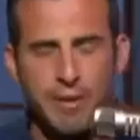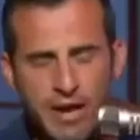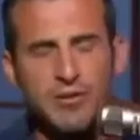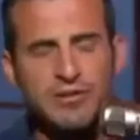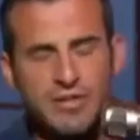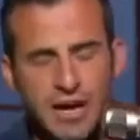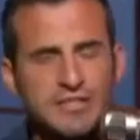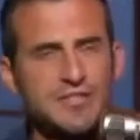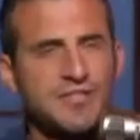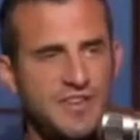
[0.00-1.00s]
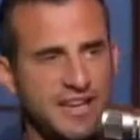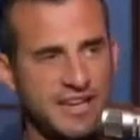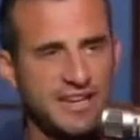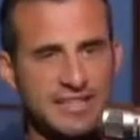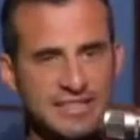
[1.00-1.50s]
Baker does fit
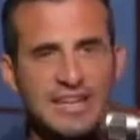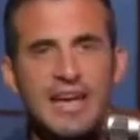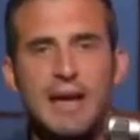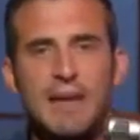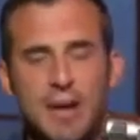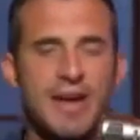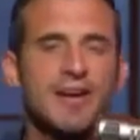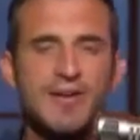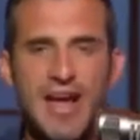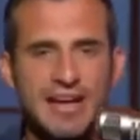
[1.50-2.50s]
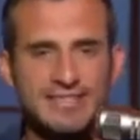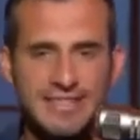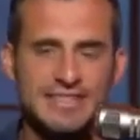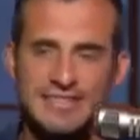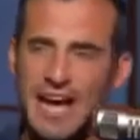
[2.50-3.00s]
is Baker has
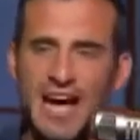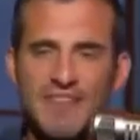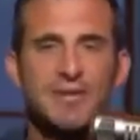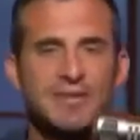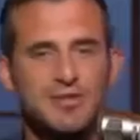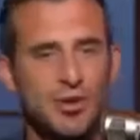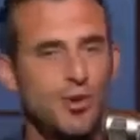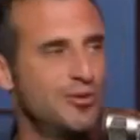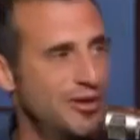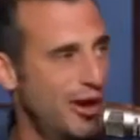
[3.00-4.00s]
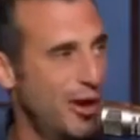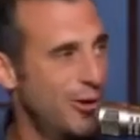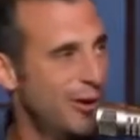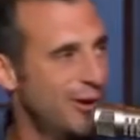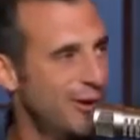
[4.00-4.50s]
this, I've been told
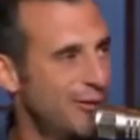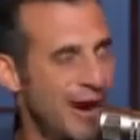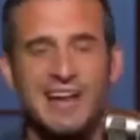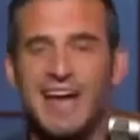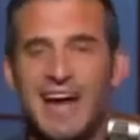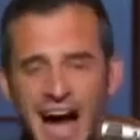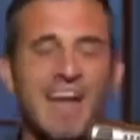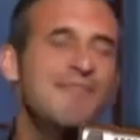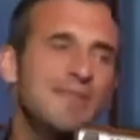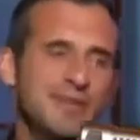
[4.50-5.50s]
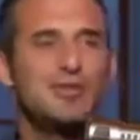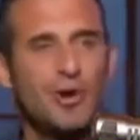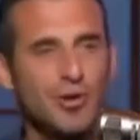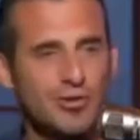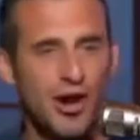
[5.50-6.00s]
no, right? I've been
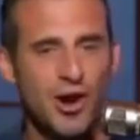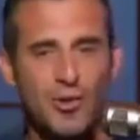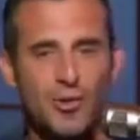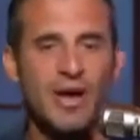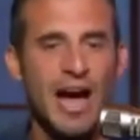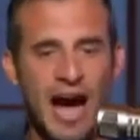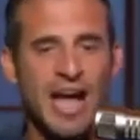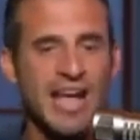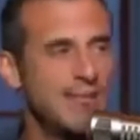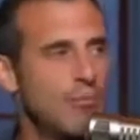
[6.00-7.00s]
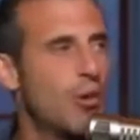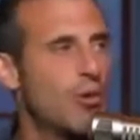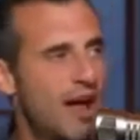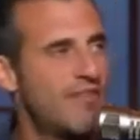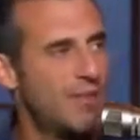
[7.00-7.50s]
told no. I get
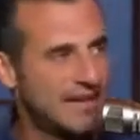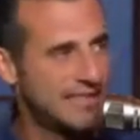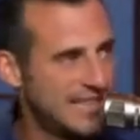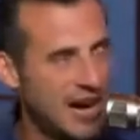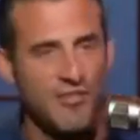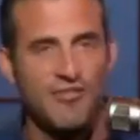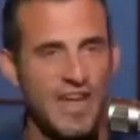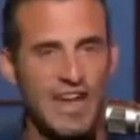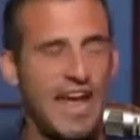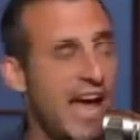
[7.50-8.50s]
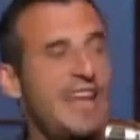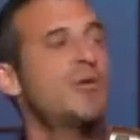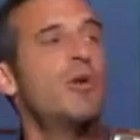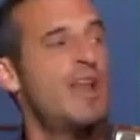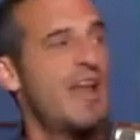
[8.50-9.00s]
more out of myself than
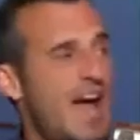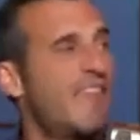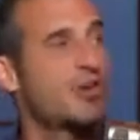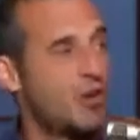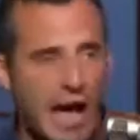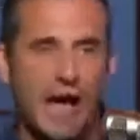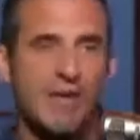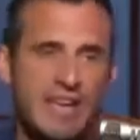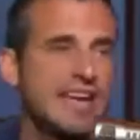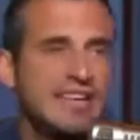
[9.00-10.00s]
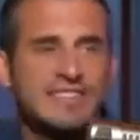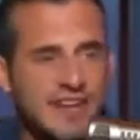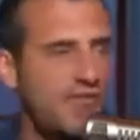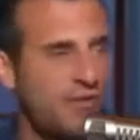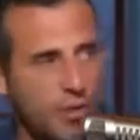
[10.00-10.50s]
anyone ever could. He is
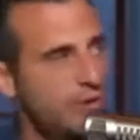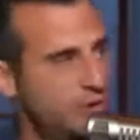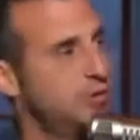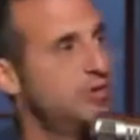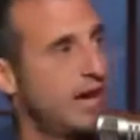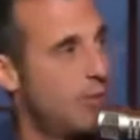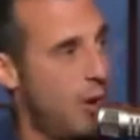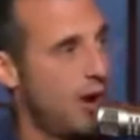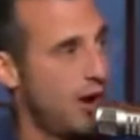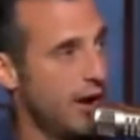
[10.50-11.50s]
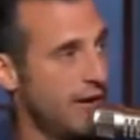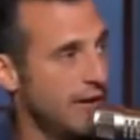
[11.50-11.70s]
a former 2-time walk-on.